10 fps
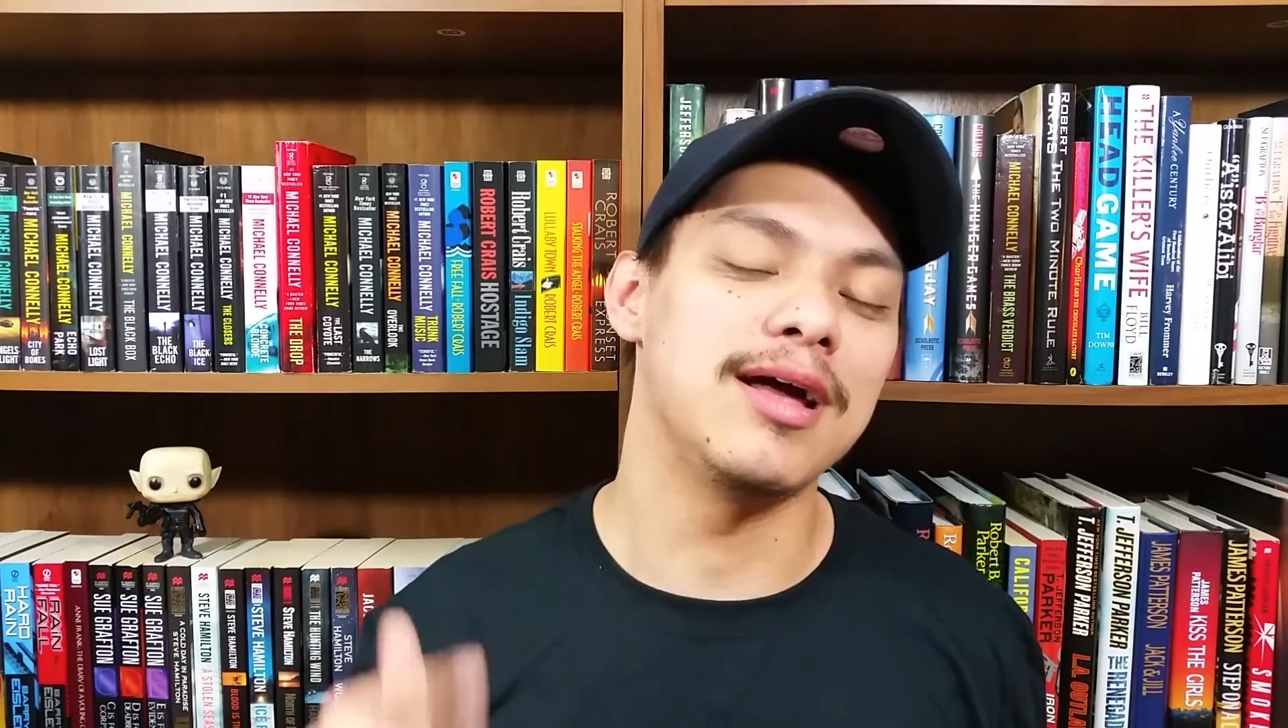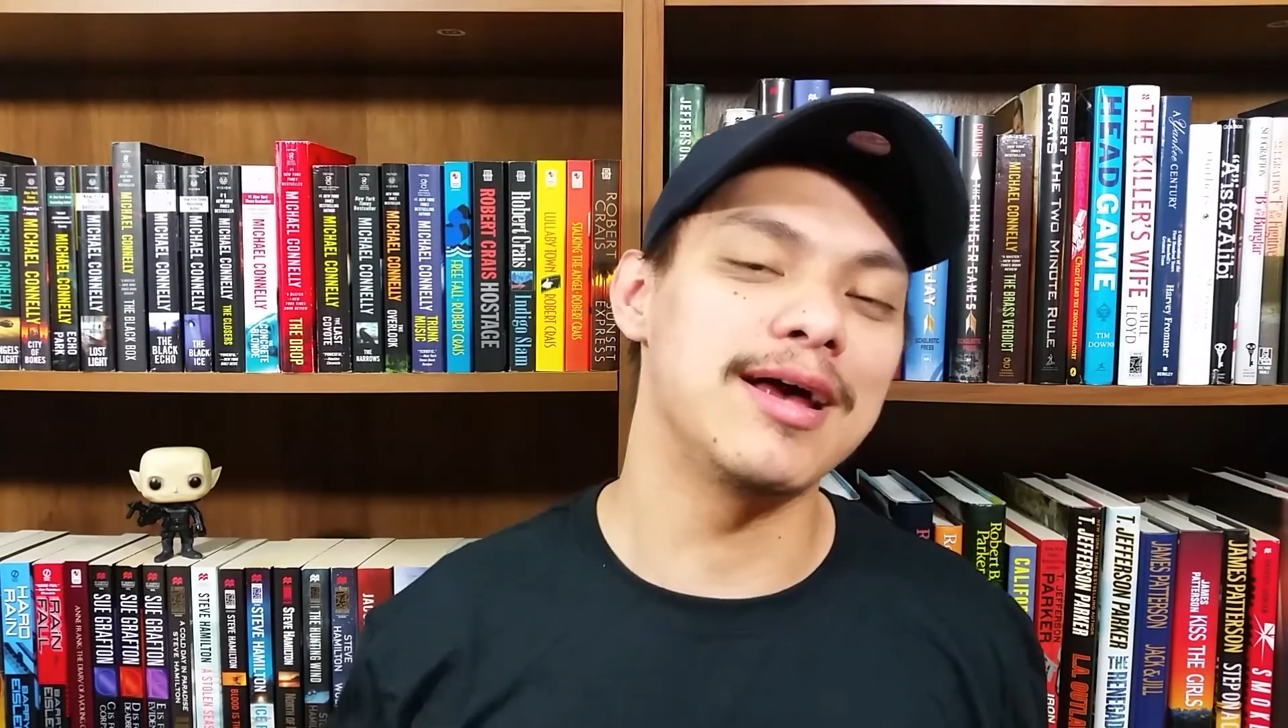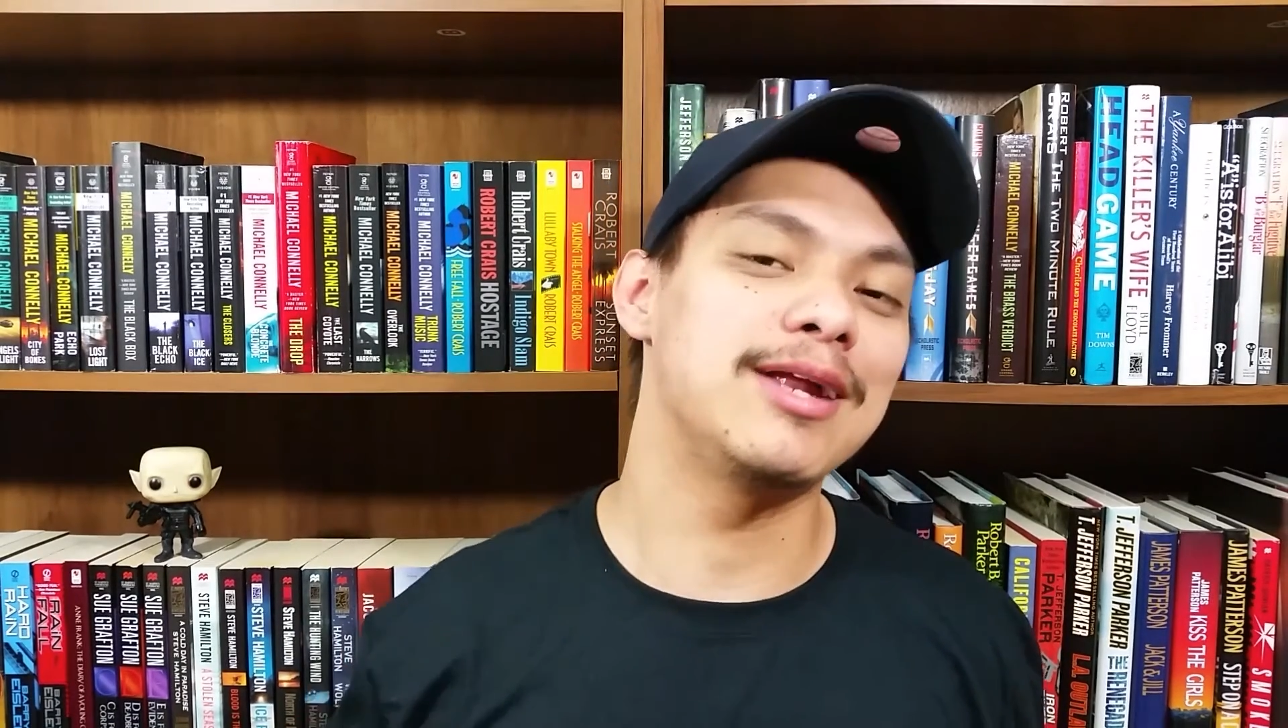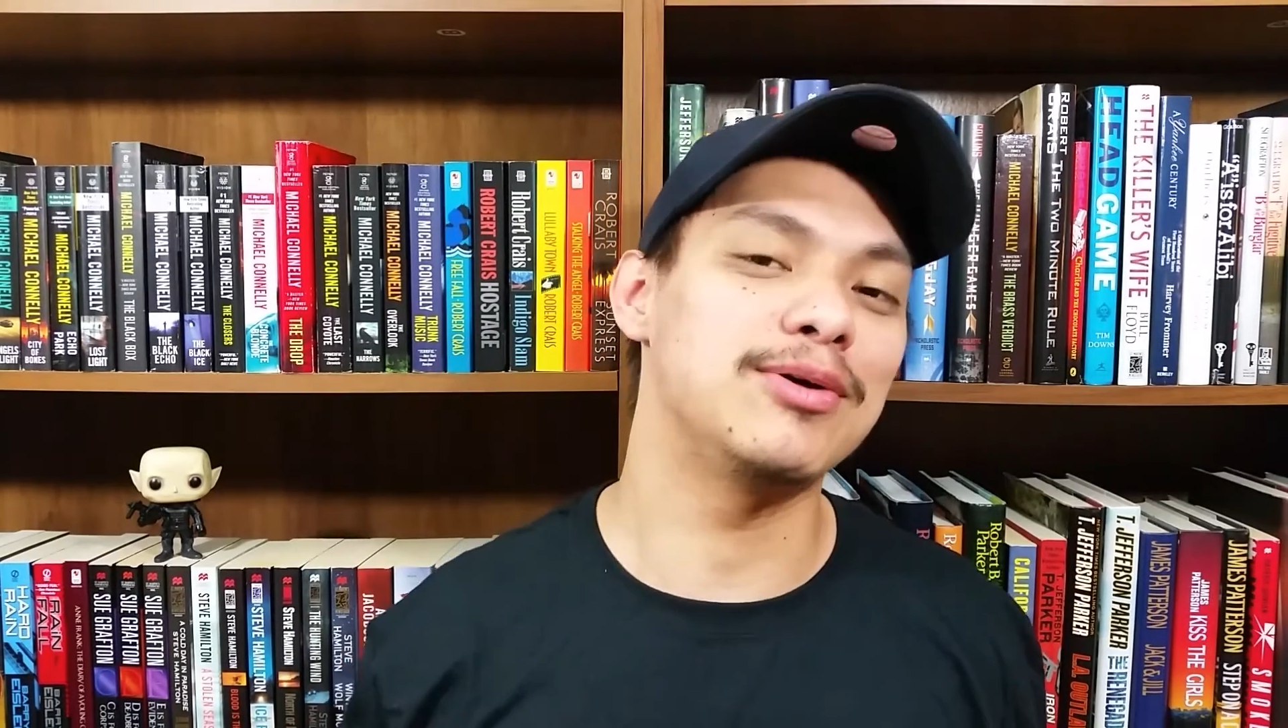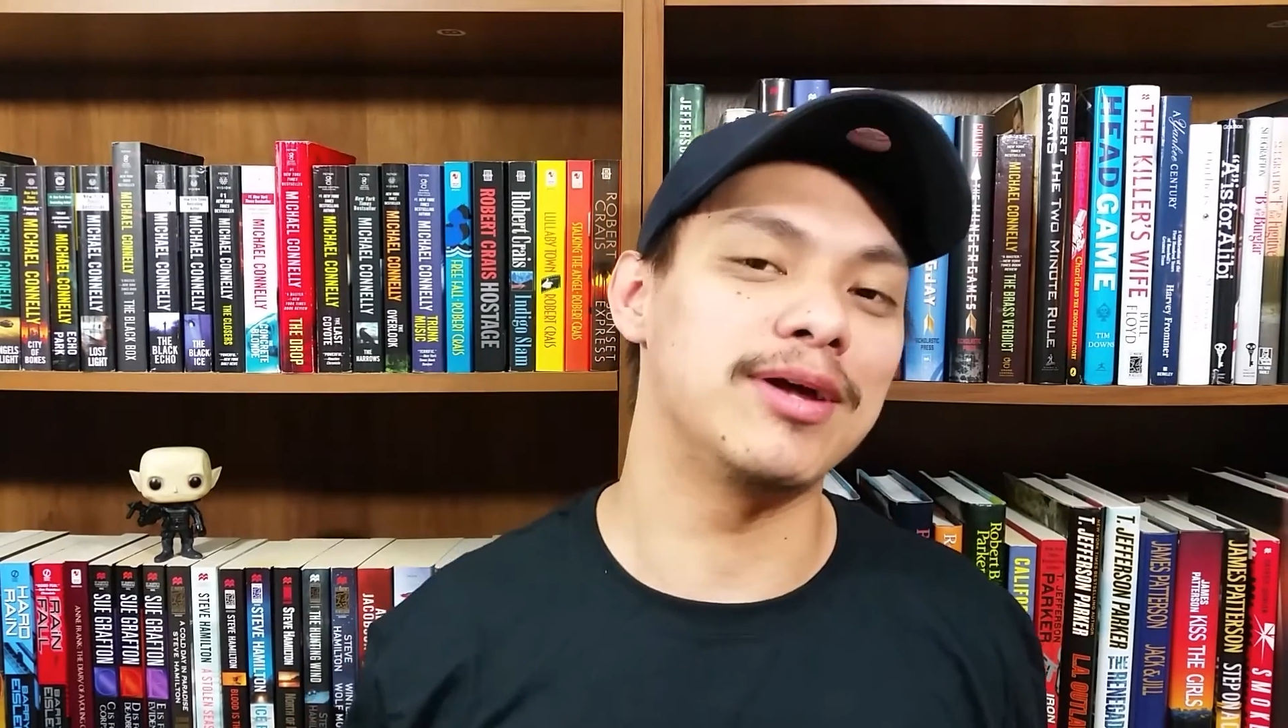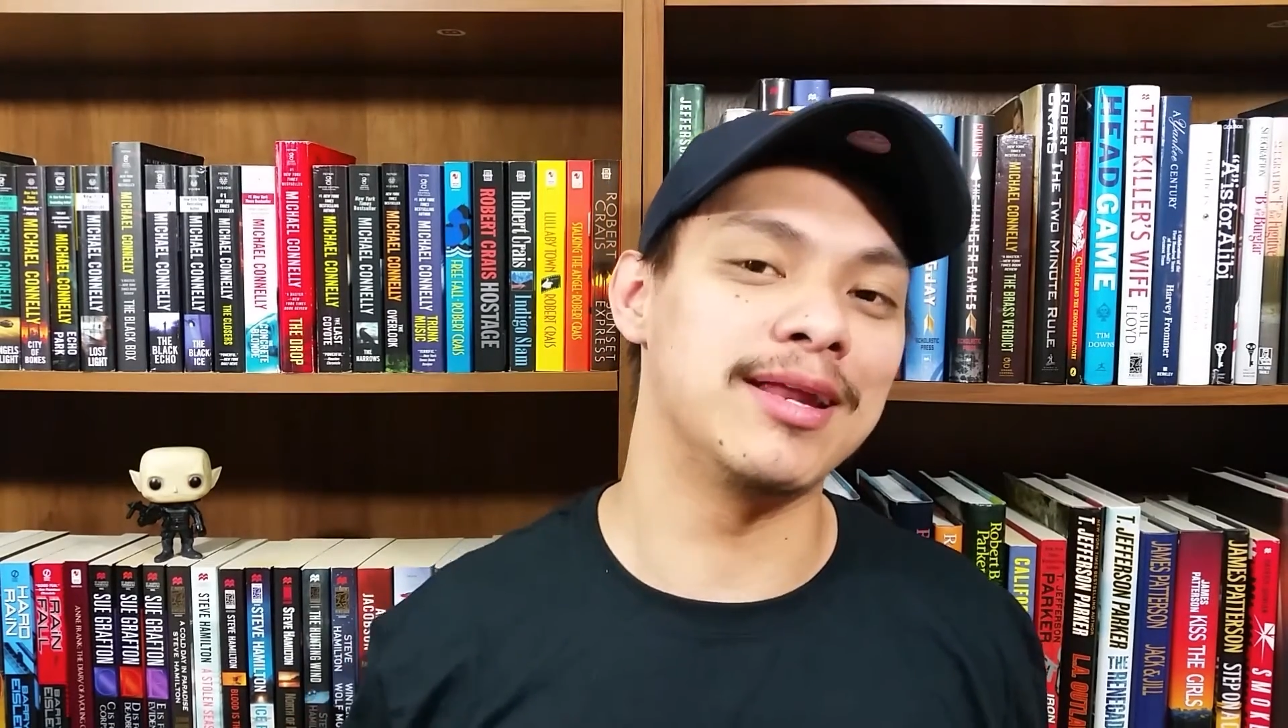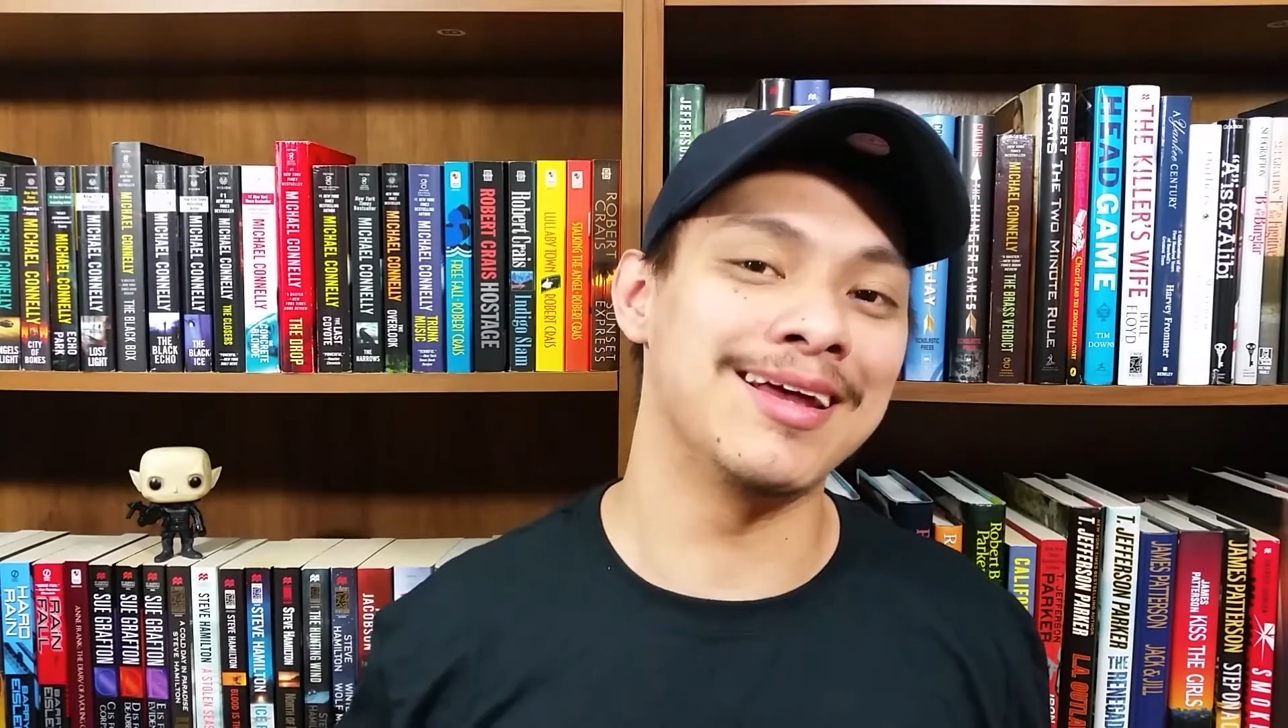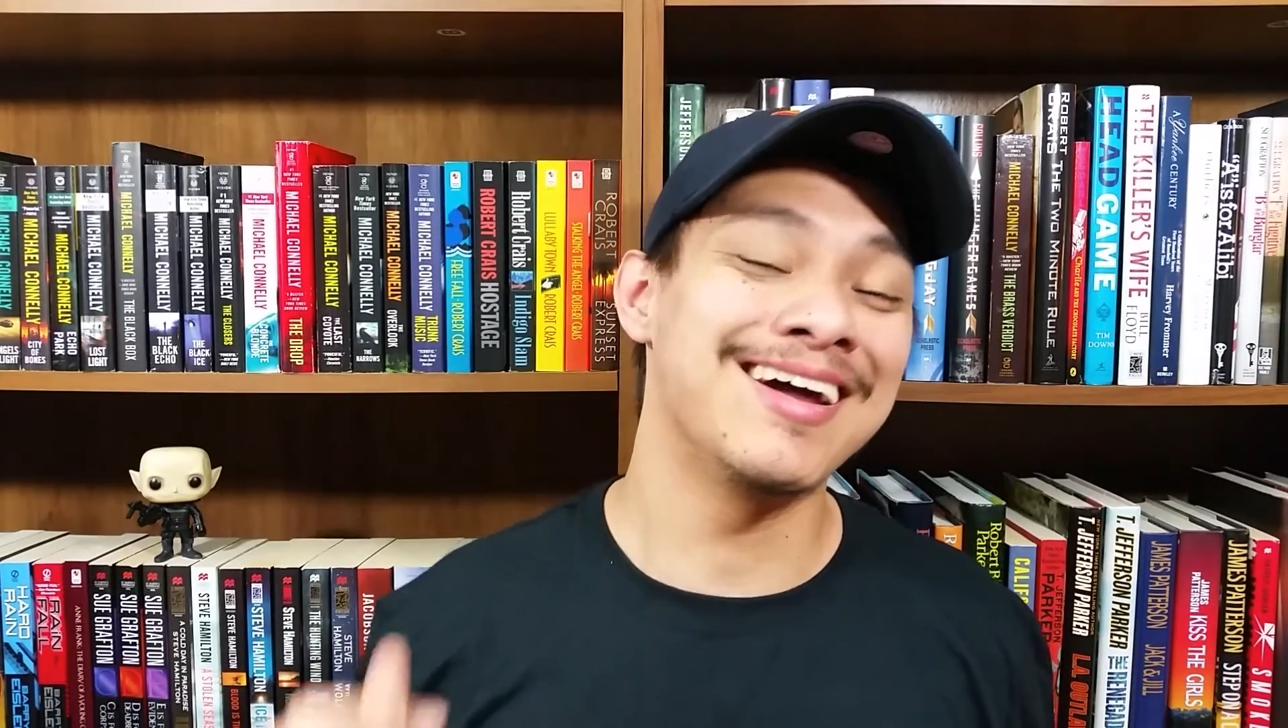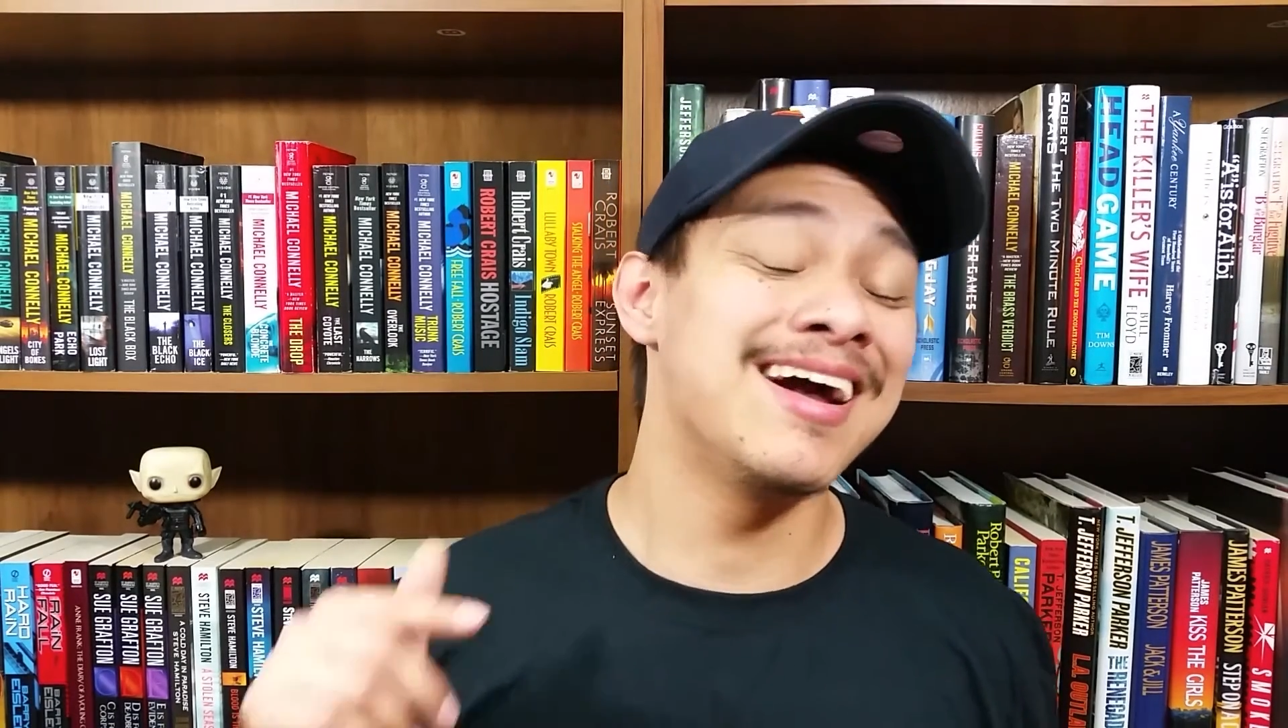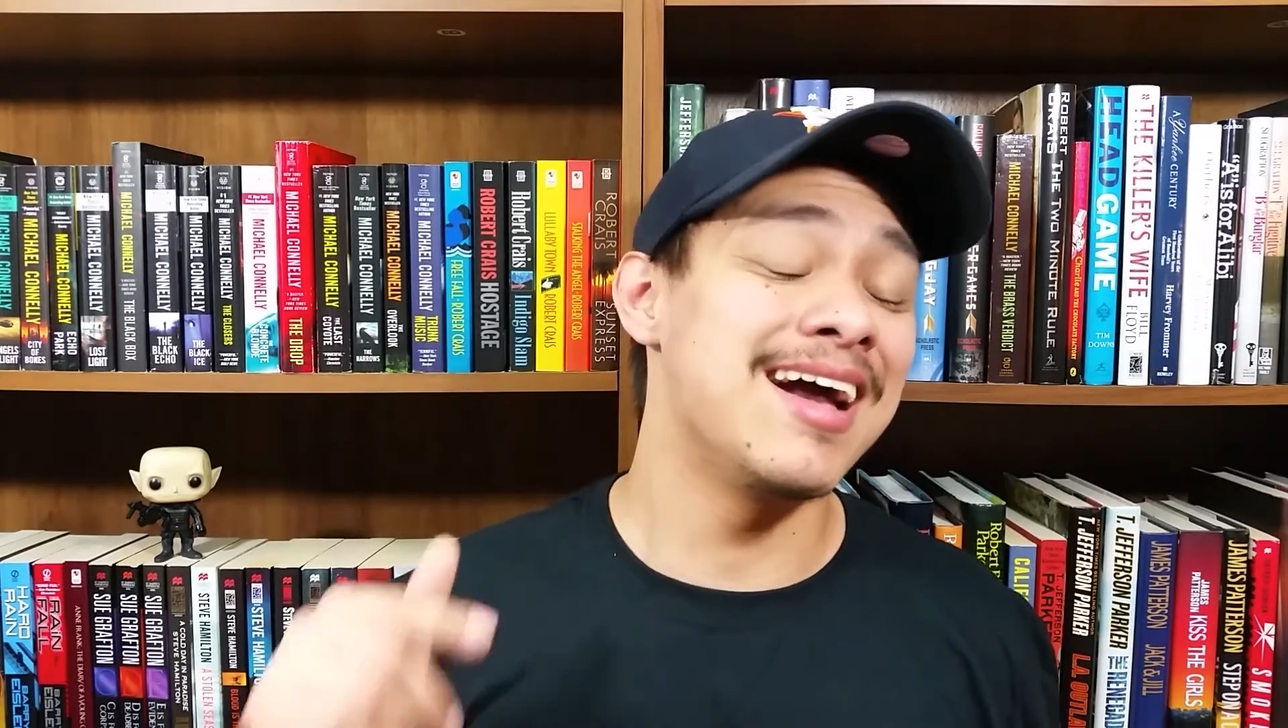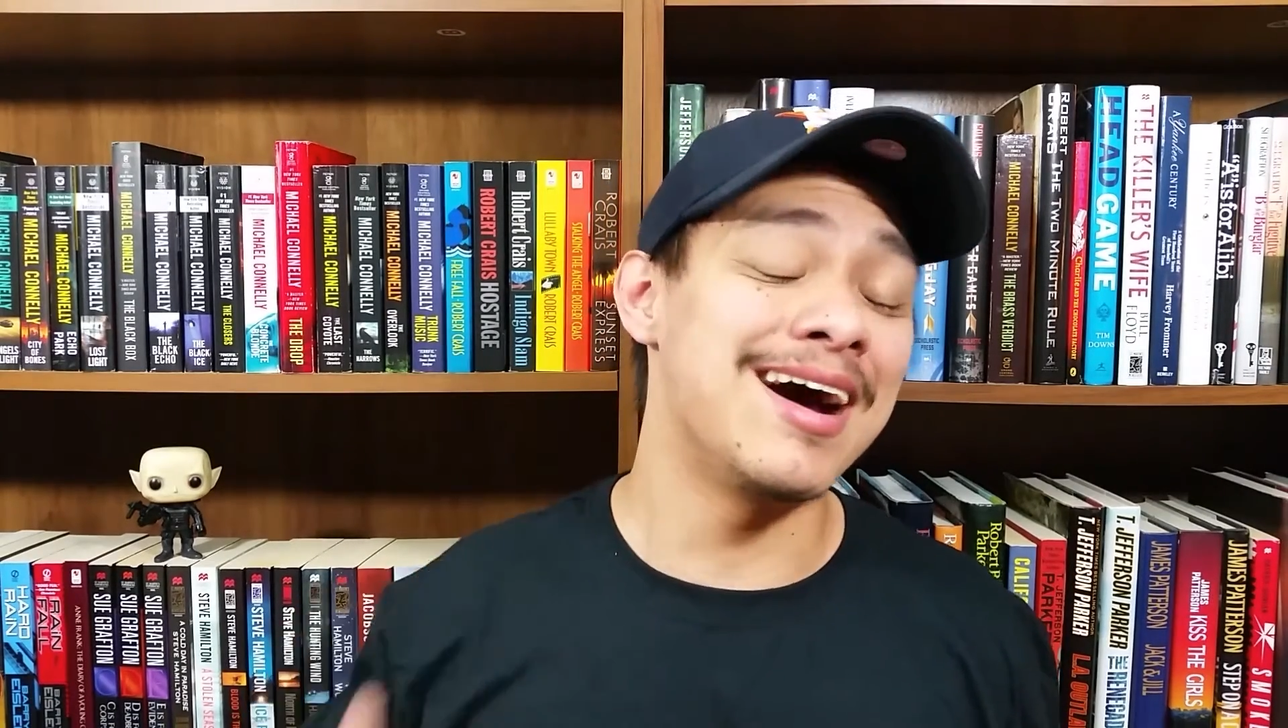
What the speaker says: and I don't get it.